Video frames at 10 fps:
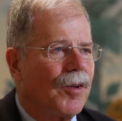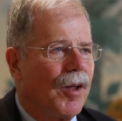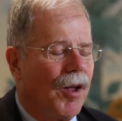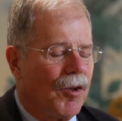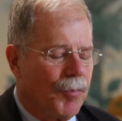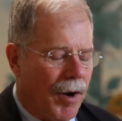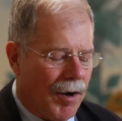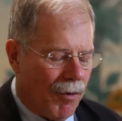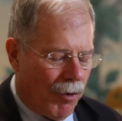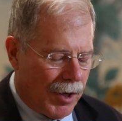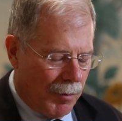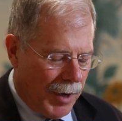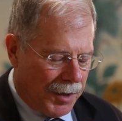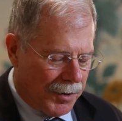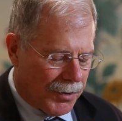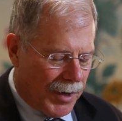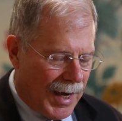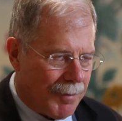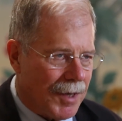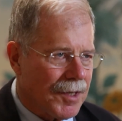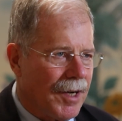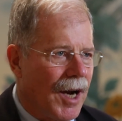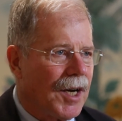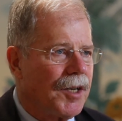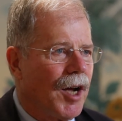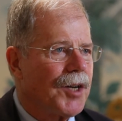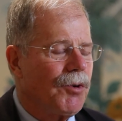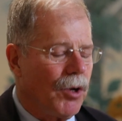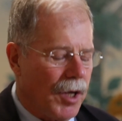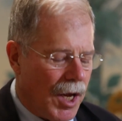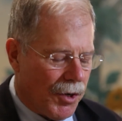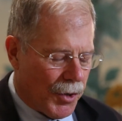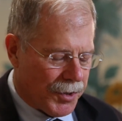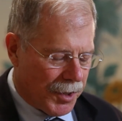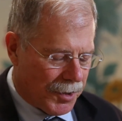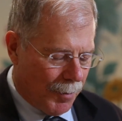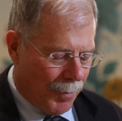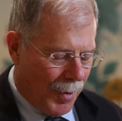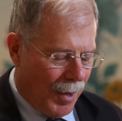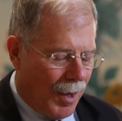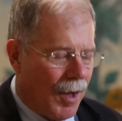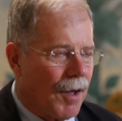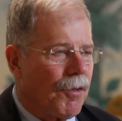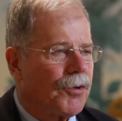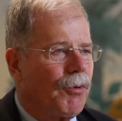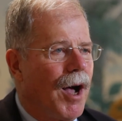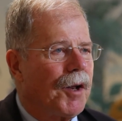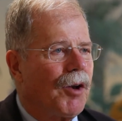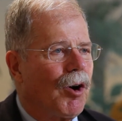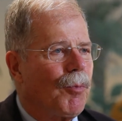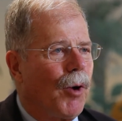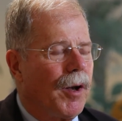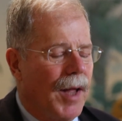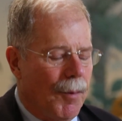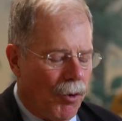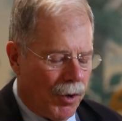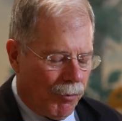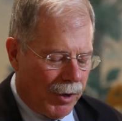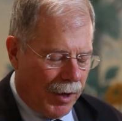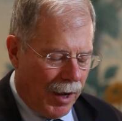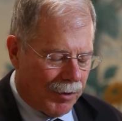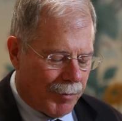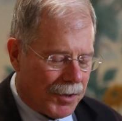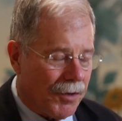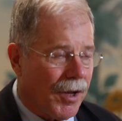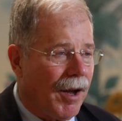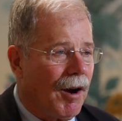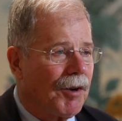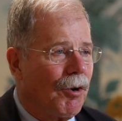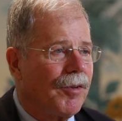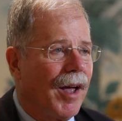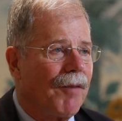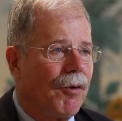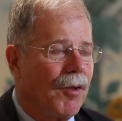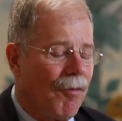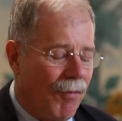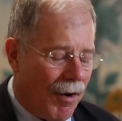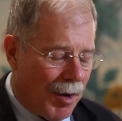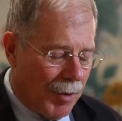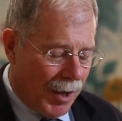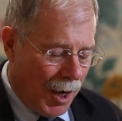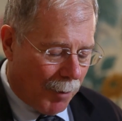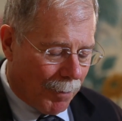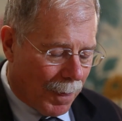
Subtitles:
is part of what you might describe as an architectural ecosystem. The surrounding North Point neighborhood retains much of the character it's had from the very beginning.